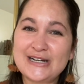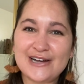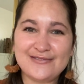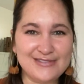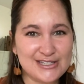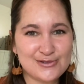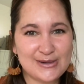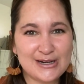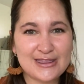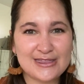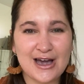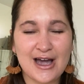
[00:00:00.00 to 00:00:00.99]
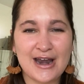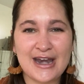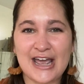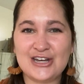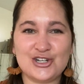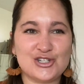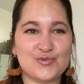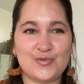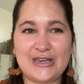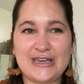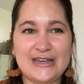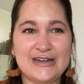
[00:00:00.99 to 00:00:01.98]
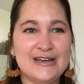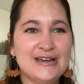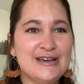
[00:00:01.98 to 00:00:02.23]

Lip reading: of this readathon and just read,